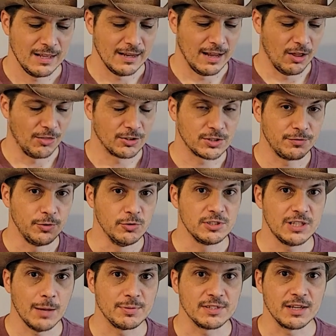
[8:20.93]
Now, there's a few
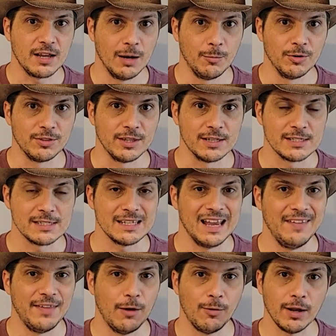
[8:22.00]
steps that come with this,
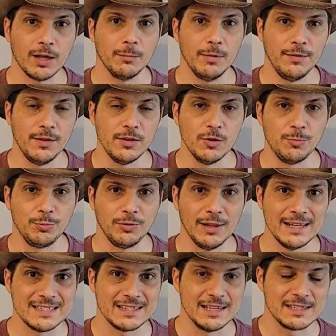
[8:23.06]
and they recommend that you
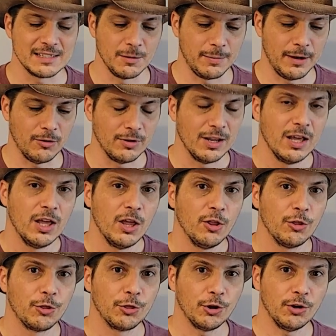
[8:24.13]
place this about
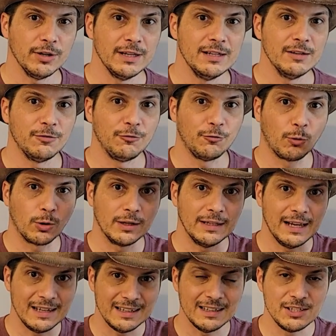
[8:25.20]
30 to
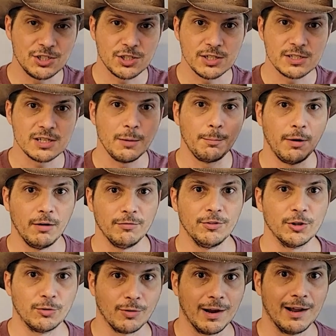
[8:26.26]
48 inches above
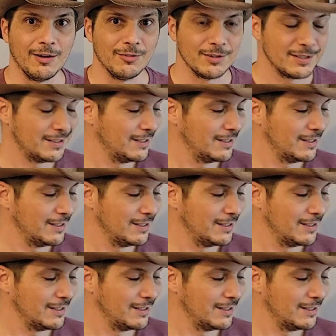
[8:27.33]
the ground.